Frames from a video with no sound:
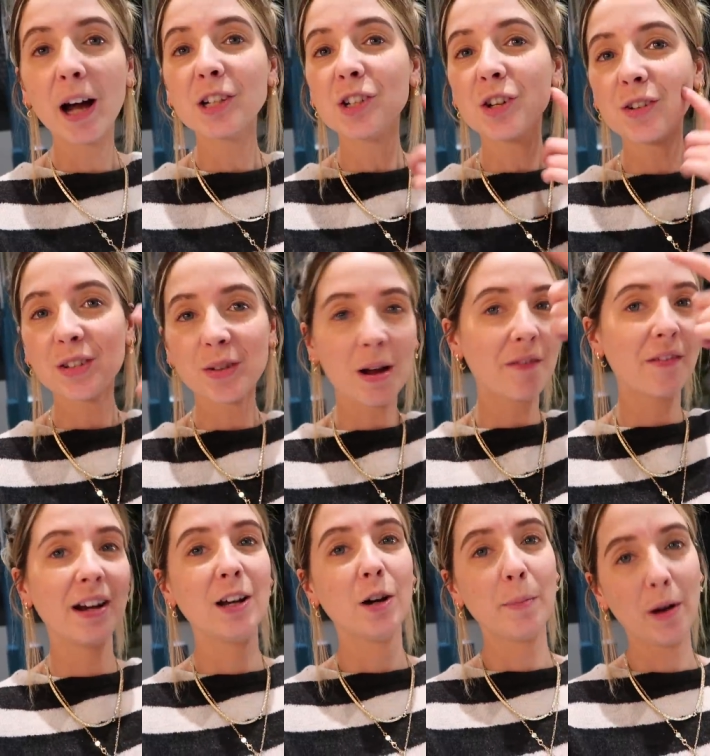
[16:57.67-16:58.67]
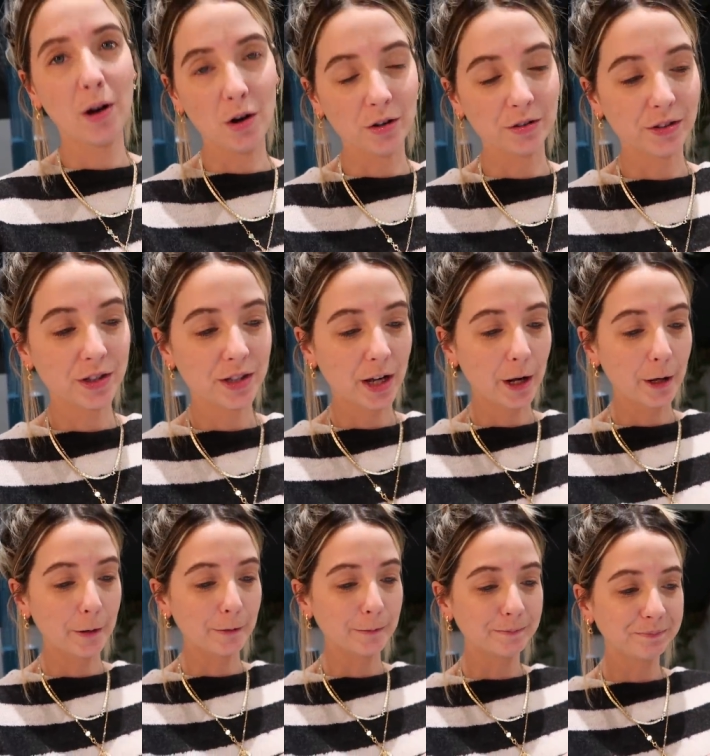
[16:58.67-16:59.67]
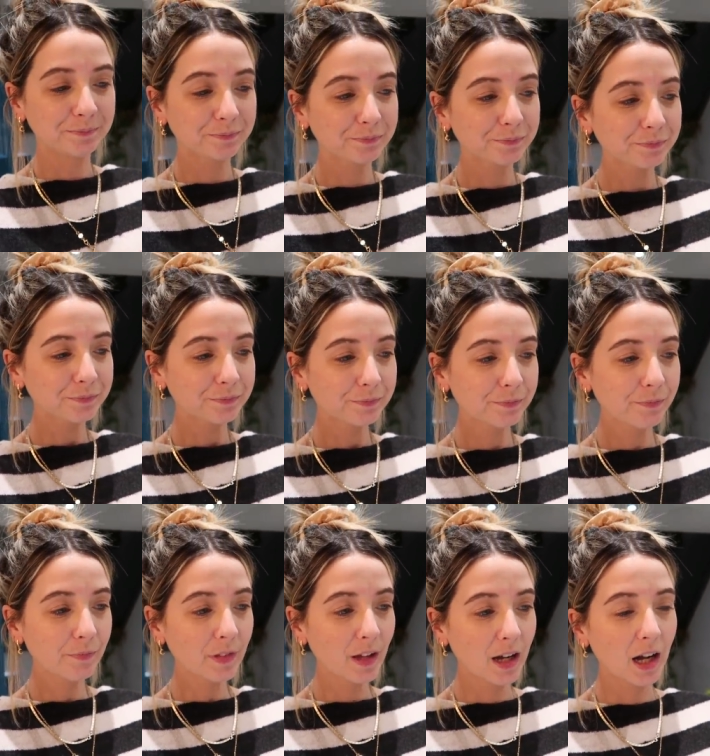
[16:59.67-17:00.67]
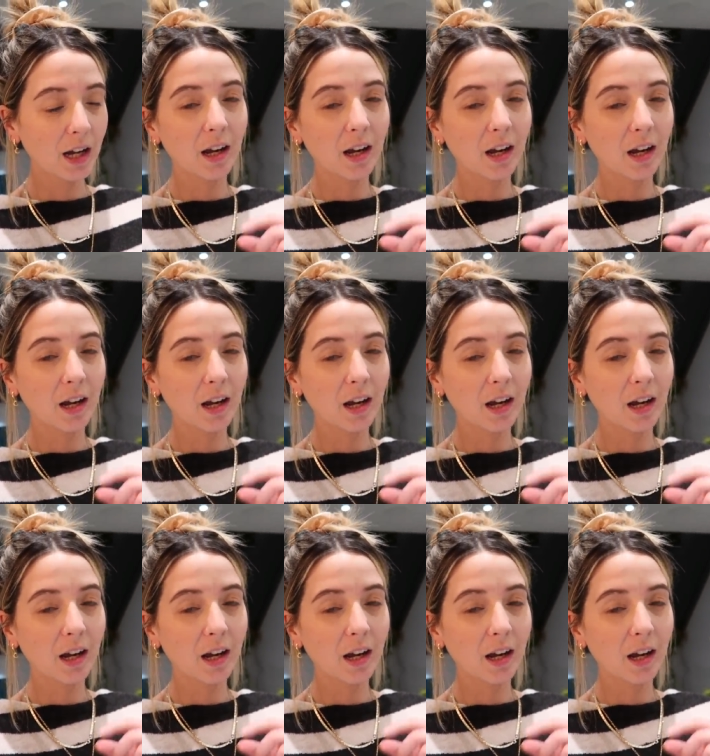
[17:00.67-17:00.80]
I do still have a little bit on, so I